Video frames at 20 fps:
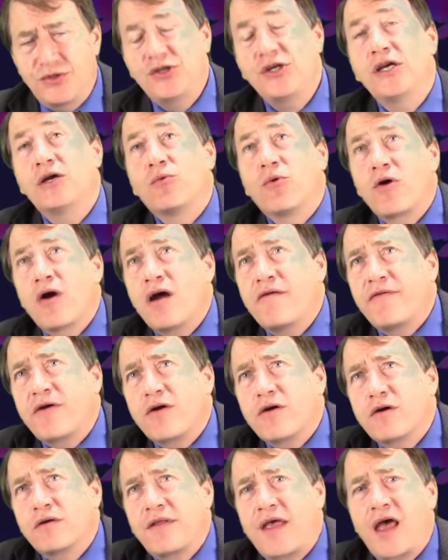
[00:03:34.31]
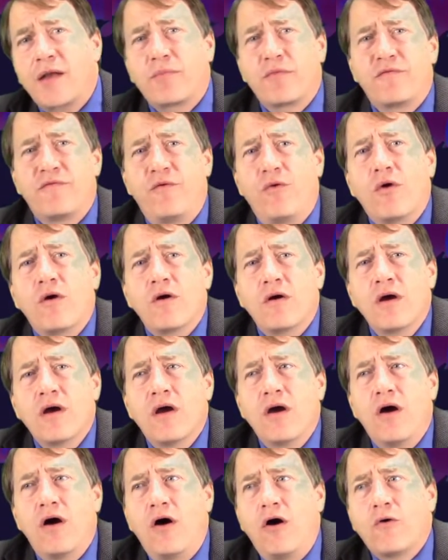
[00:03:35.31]
Gee, where have I heard that before?
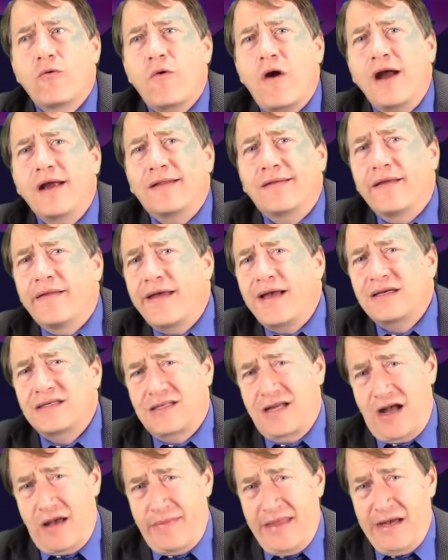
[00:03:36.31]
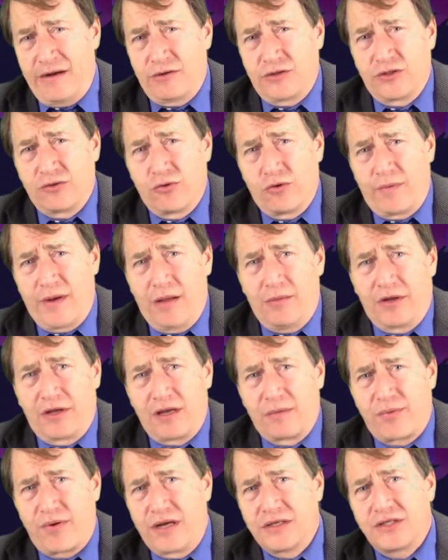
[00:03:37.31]
Oh, right, the last time there was a
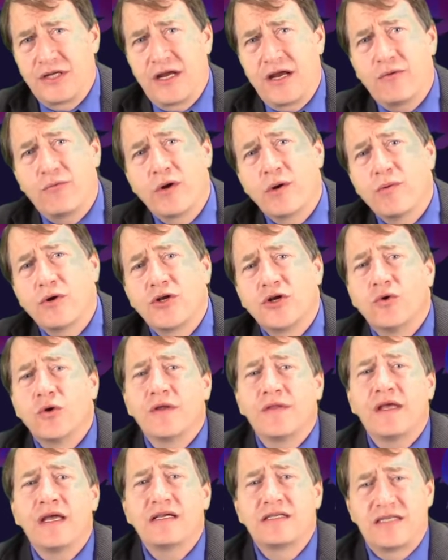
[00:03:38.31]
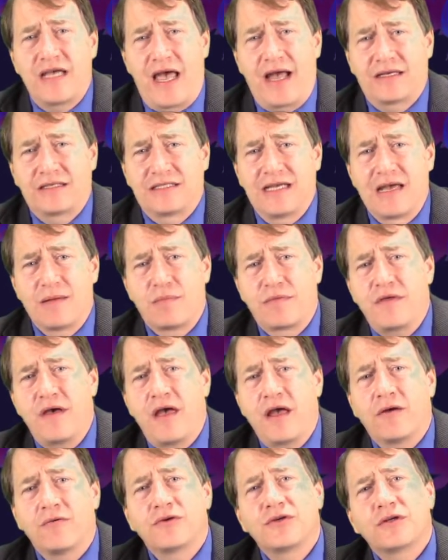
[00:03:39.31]
Republican president, we were doing the exact same
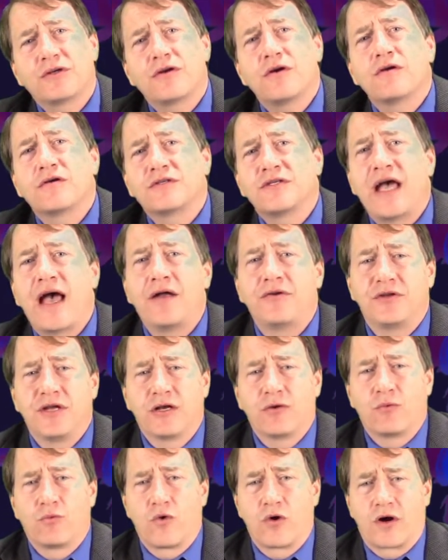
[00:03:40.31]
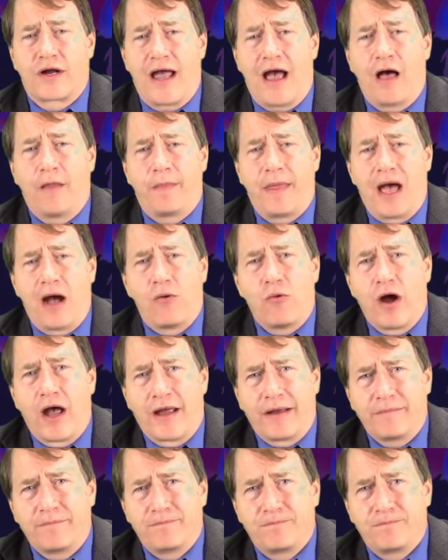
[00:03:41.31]
thing, which it turns out didn't work out that way.